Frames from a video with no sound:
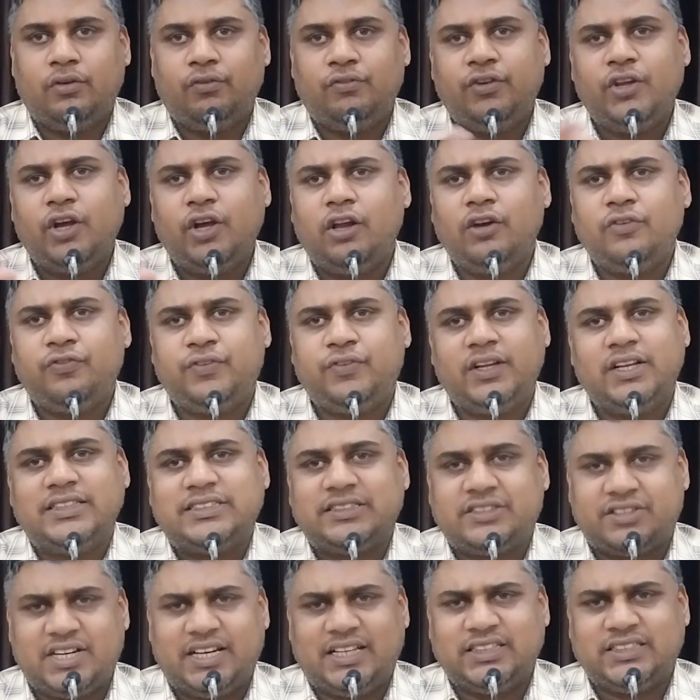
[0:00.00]
We all feel
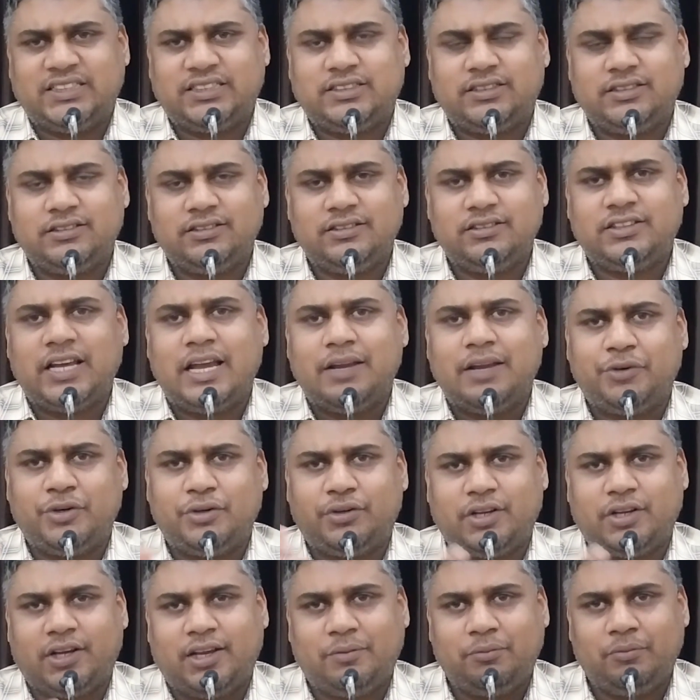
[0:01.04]
stressed time
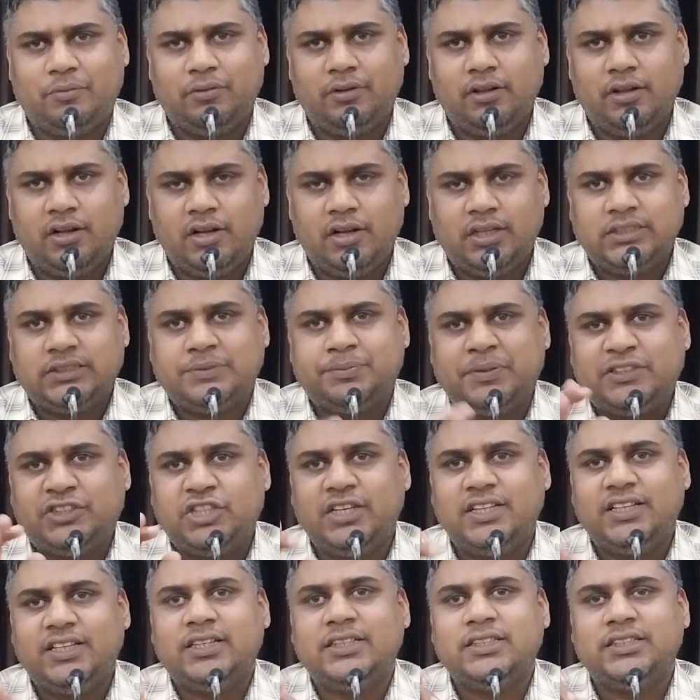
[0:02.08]
to time,
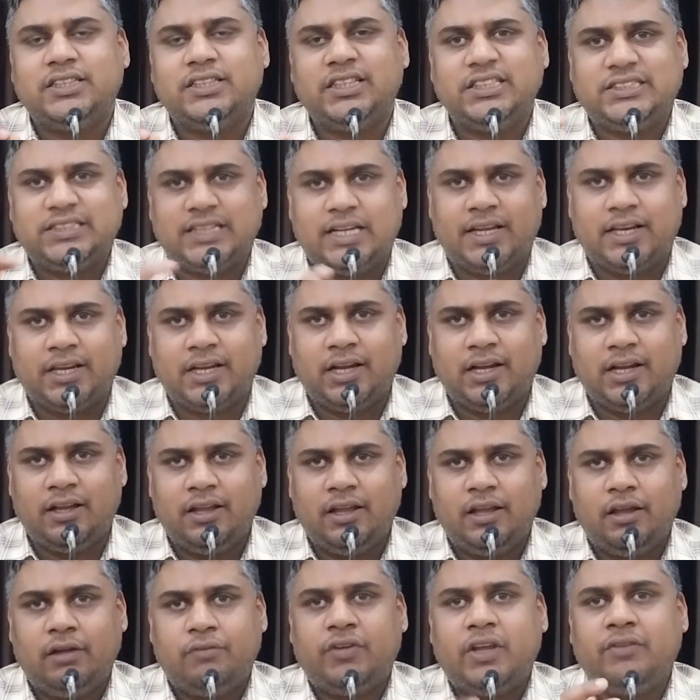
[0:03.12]
especially in this
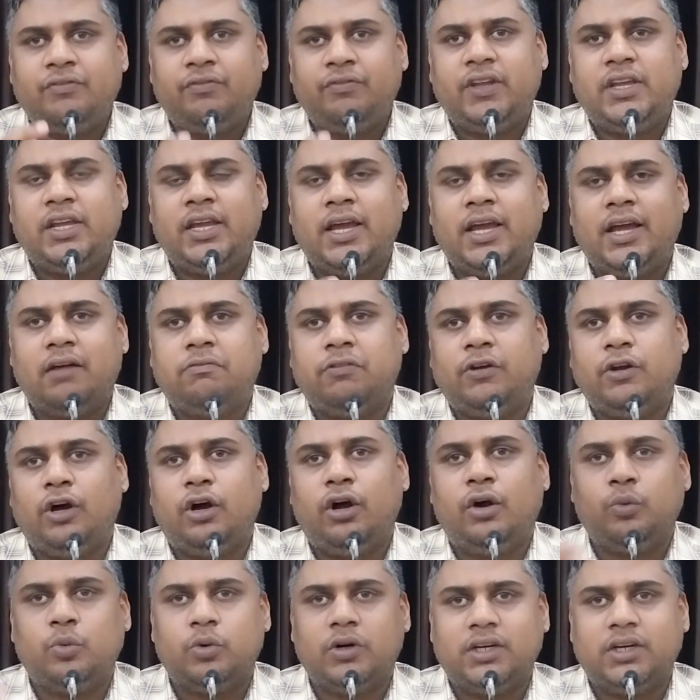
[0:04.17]
era when we have
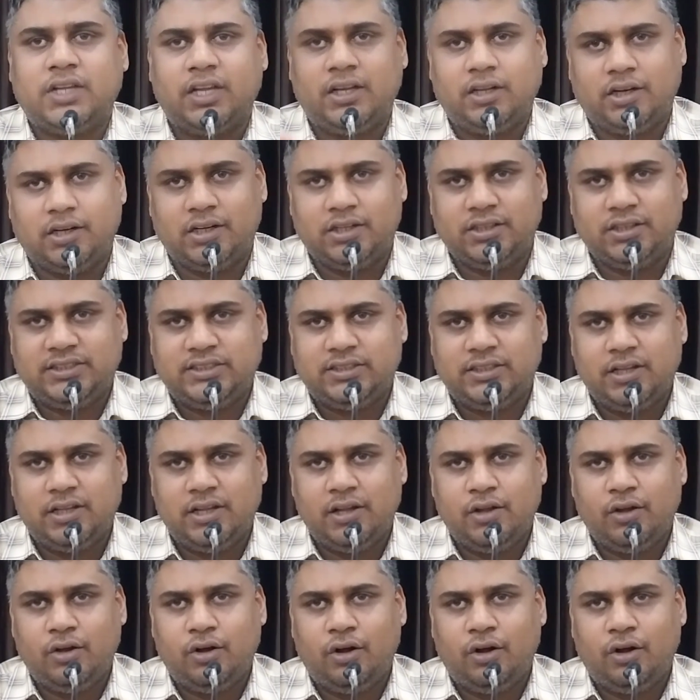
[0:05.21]
long working hours,